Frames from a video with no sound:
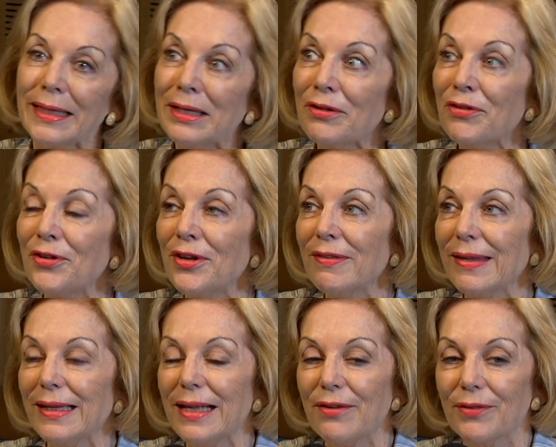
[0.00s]
And as soon as
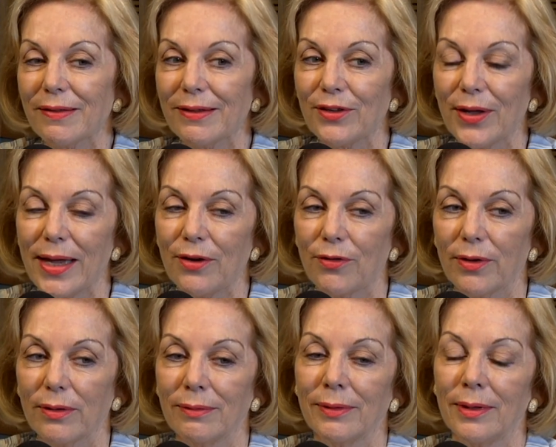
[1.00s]
he left, I said to
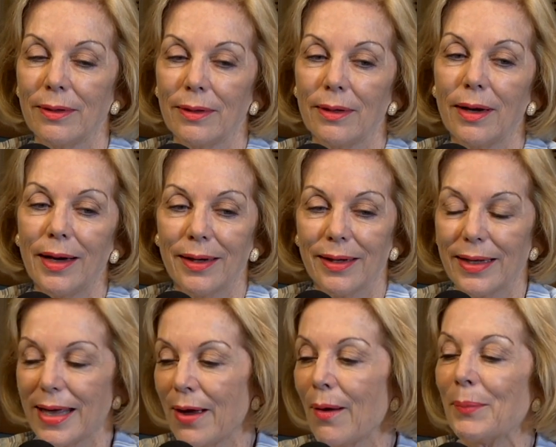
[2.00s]
Andrew, I don't
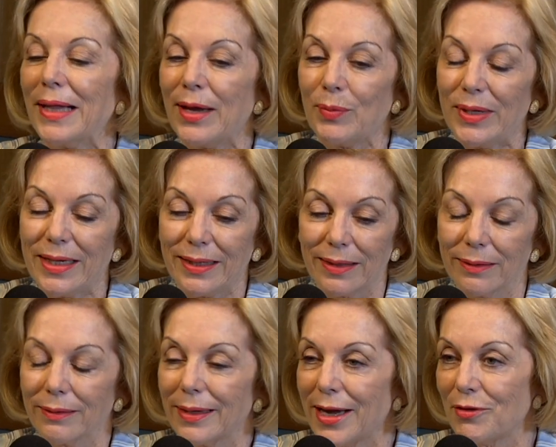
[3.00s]
care, I'm glad we did it.
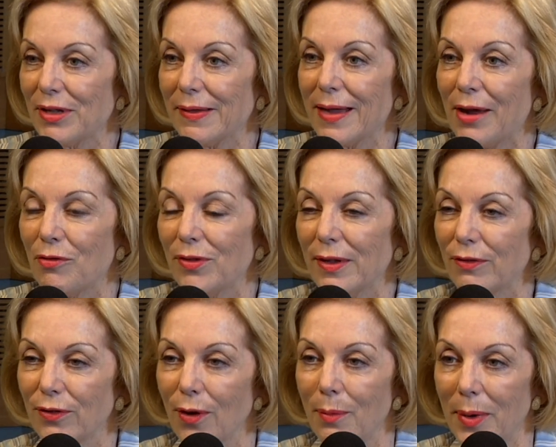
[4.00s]
And Andrew said,
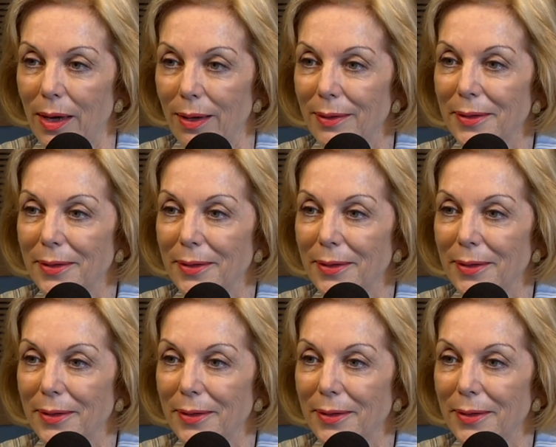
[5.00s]
so am I.